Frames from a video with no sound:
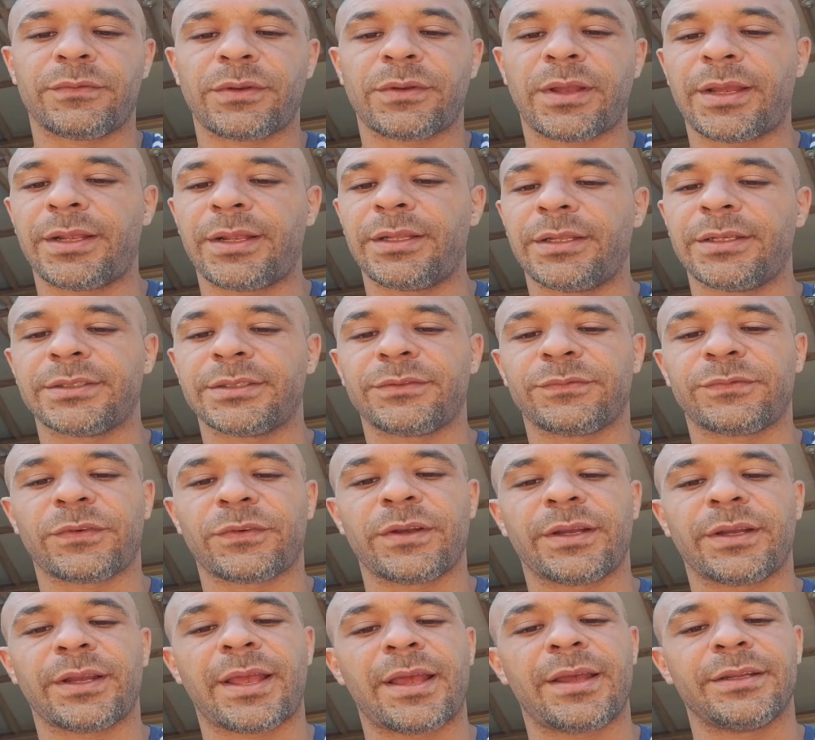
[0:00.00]
Hey, listen,
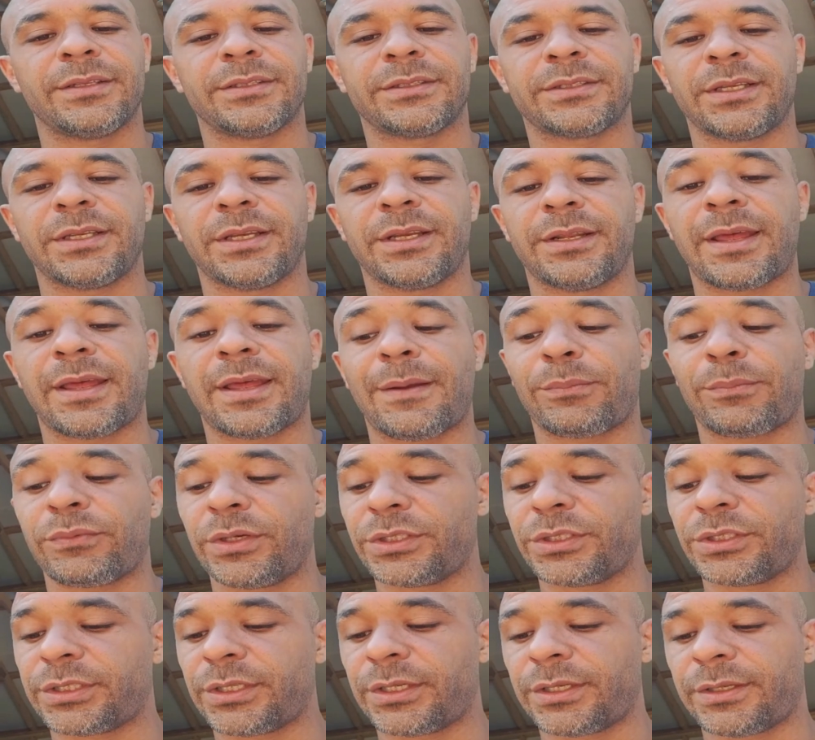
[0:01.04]
Frank, I understand. I
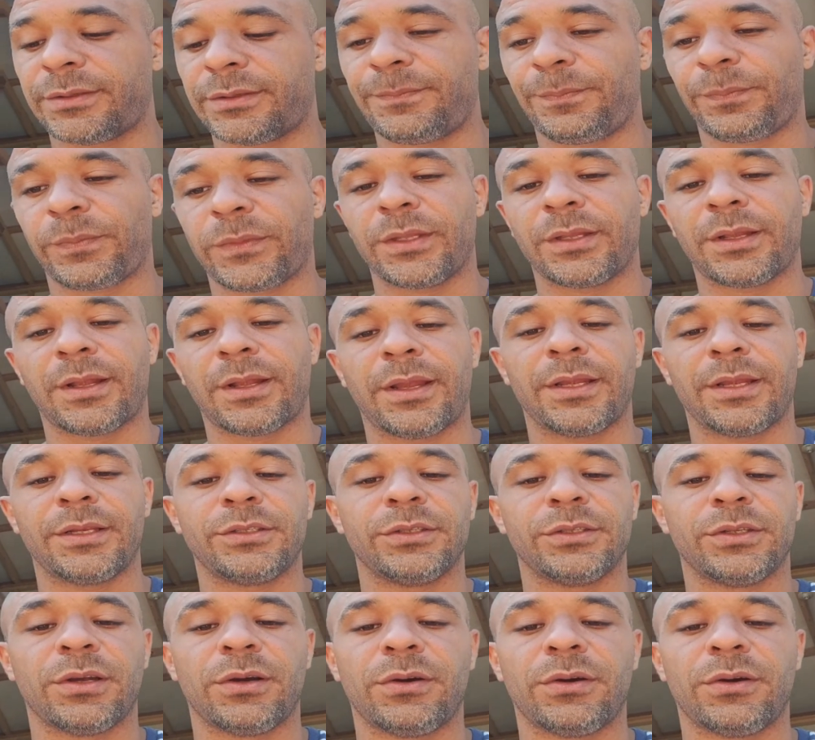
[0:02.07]
appreciate it. And,